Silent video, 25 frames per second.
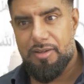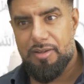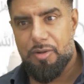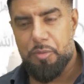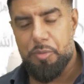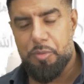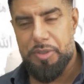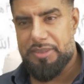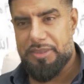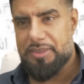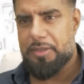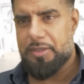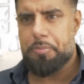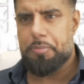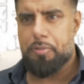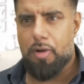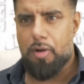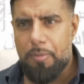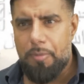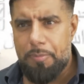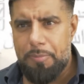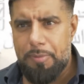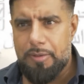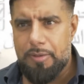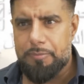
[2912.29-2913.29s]
with the
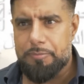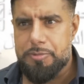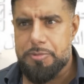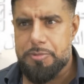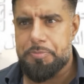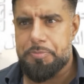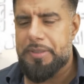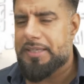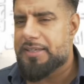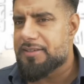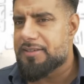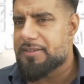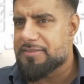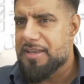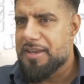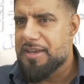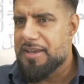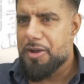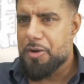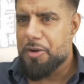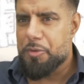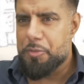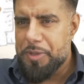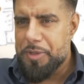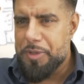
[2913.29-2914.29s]
problems, because
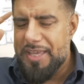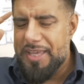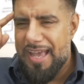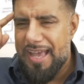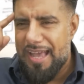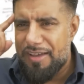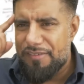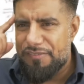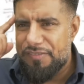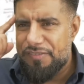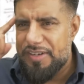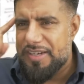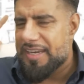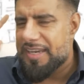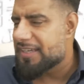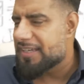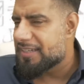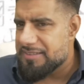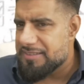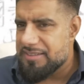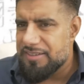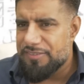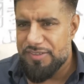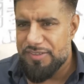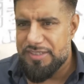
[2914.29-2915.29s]
we have a
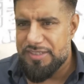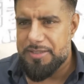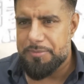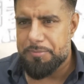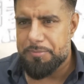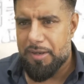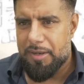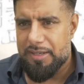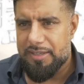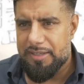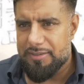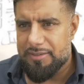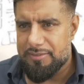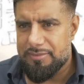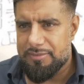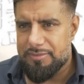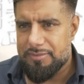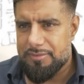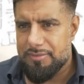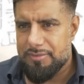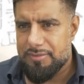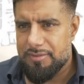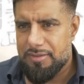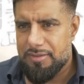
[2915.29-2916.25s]
negativity bias.